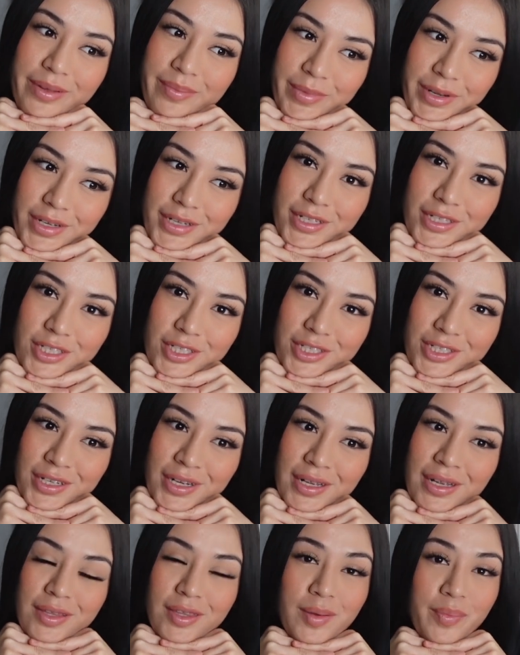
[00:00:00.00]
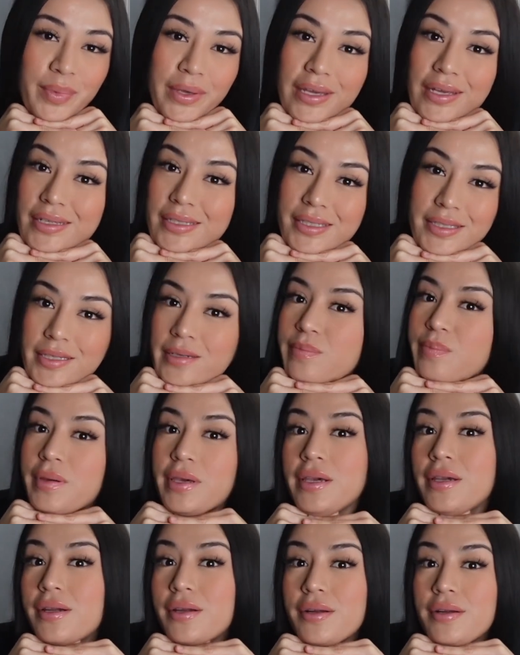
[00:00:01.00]
much the biggest tip
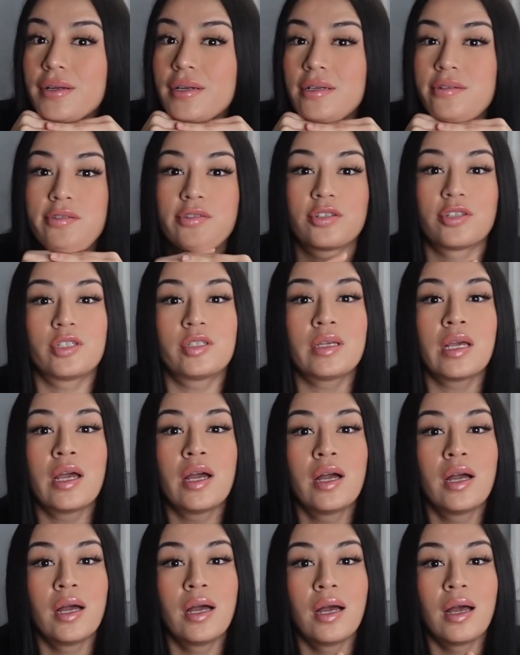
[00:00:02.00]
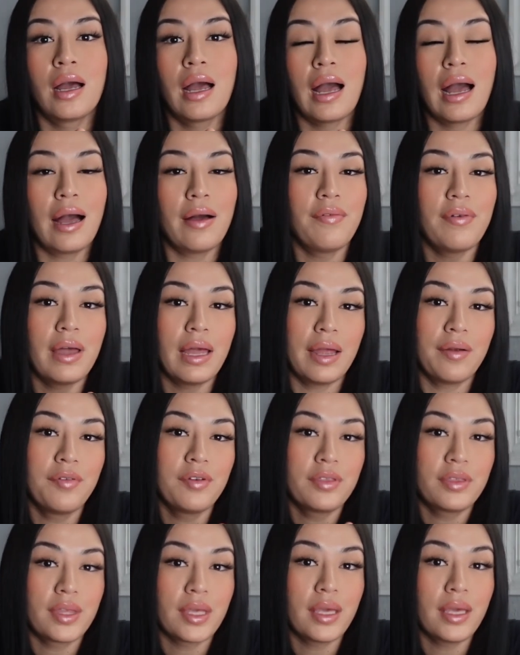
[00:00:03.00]
here is just have
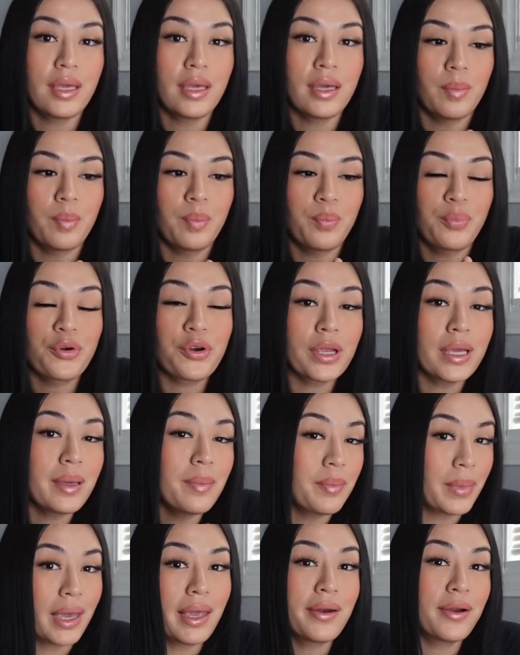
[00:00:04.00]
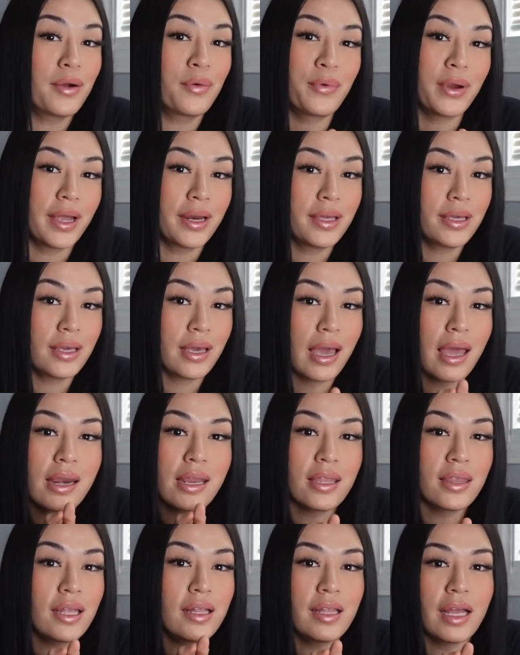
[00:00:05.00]
everything pre-made already.
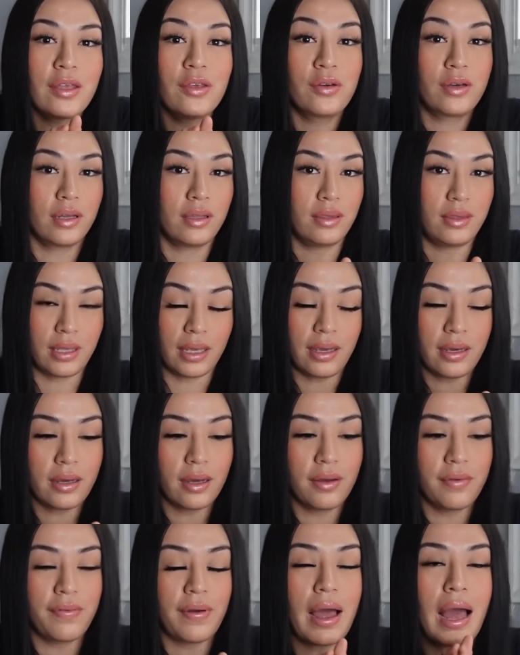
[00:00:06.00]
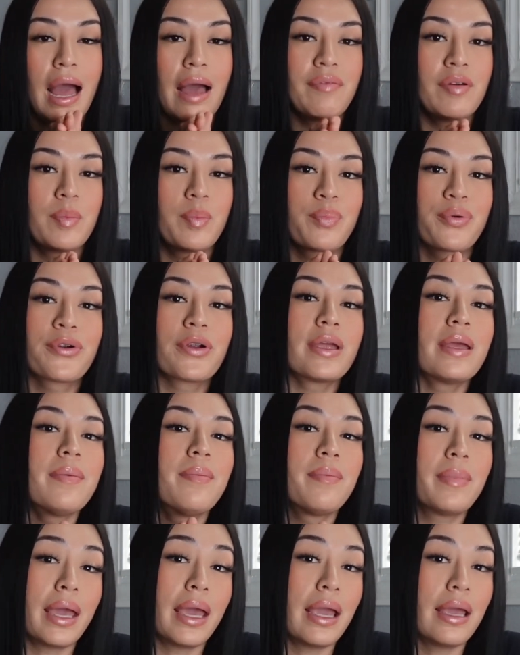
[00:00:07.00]
Anything that you can think of, have it
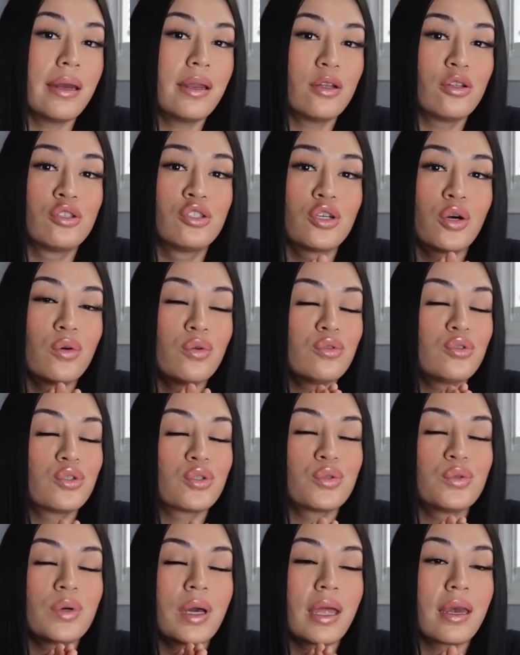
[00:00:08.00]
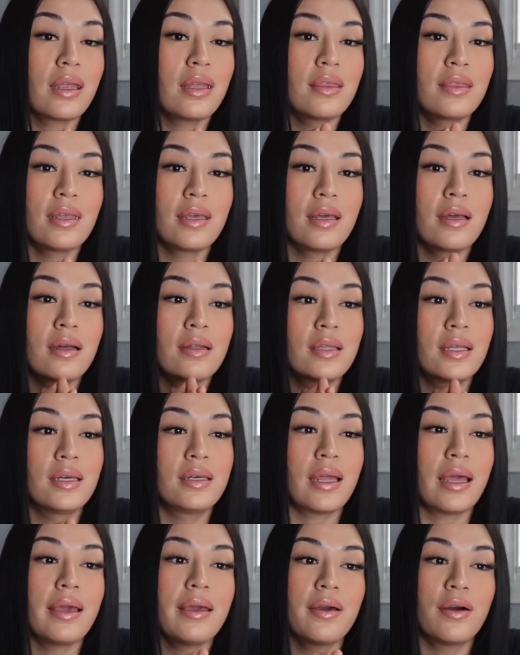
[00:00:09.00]
pre-made. Don't do anything the
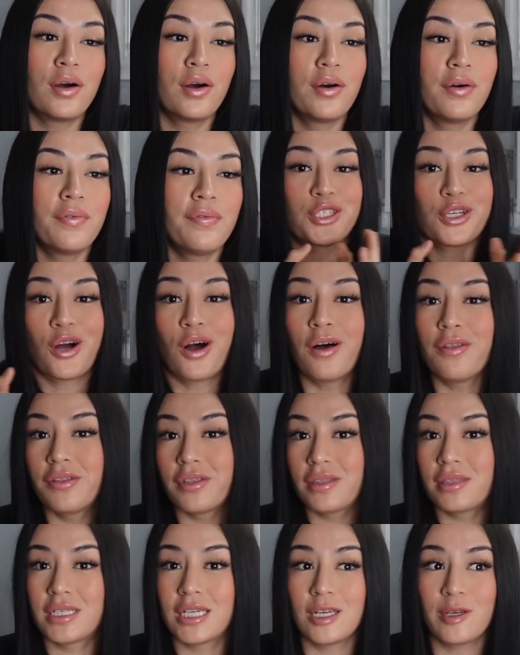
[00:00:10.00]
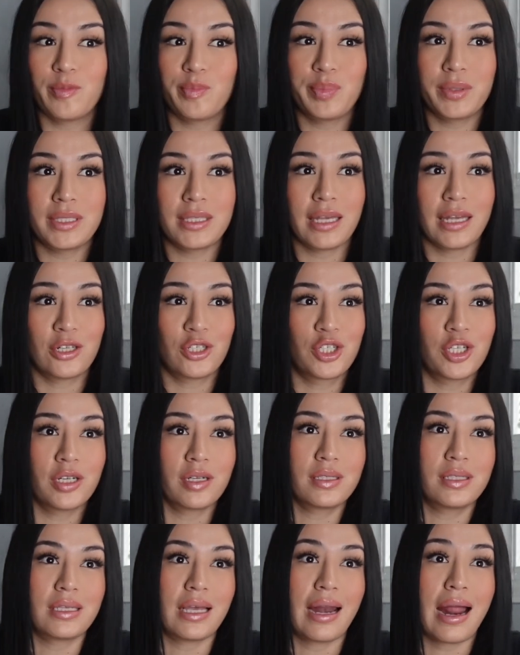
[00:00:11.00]
day of. All the tips and
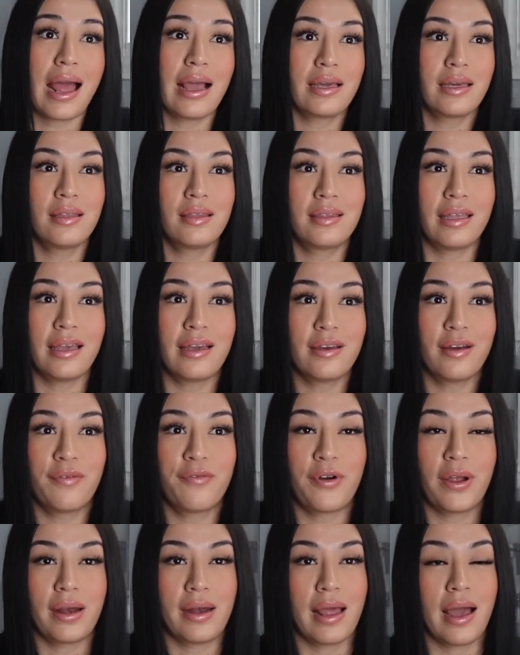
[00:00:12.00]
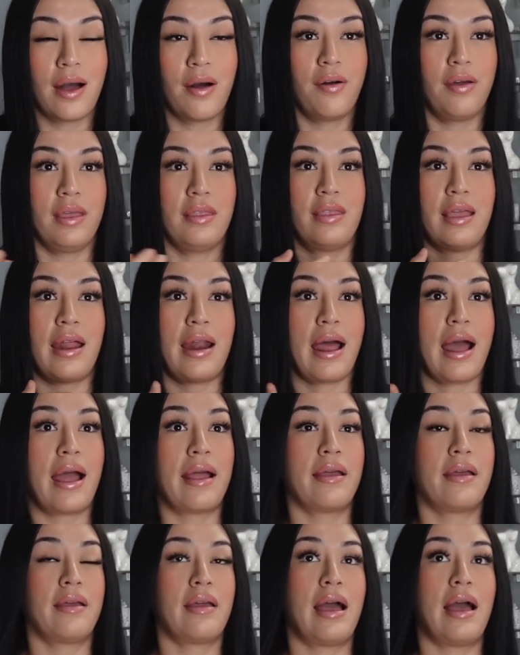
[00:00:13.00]
tricks that I can think of right now and that
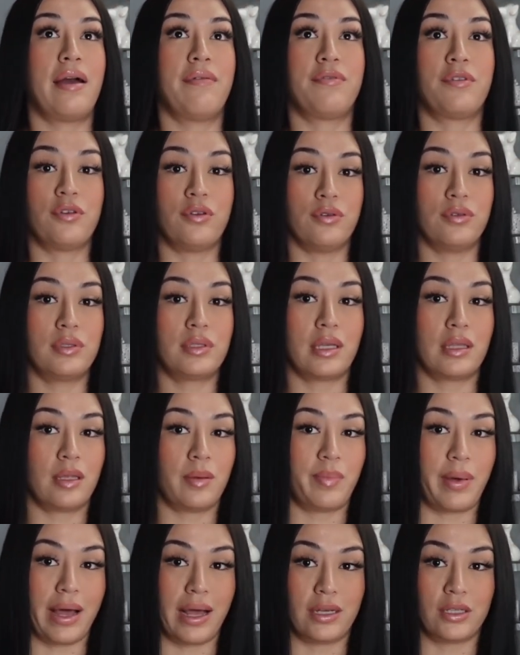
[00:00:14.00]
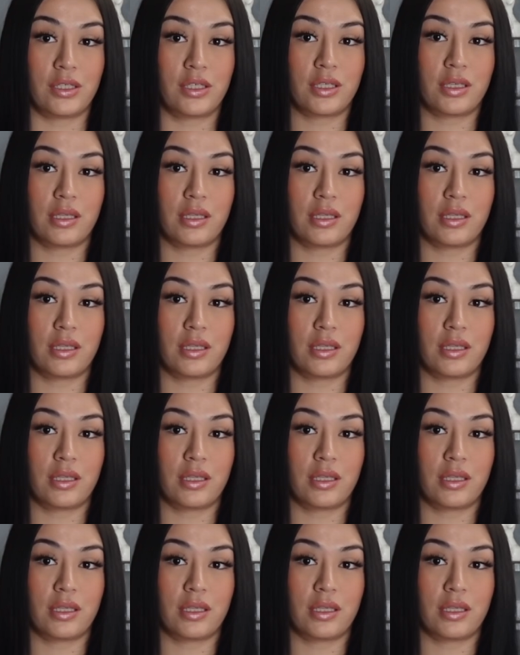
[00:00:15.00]
I have used in the past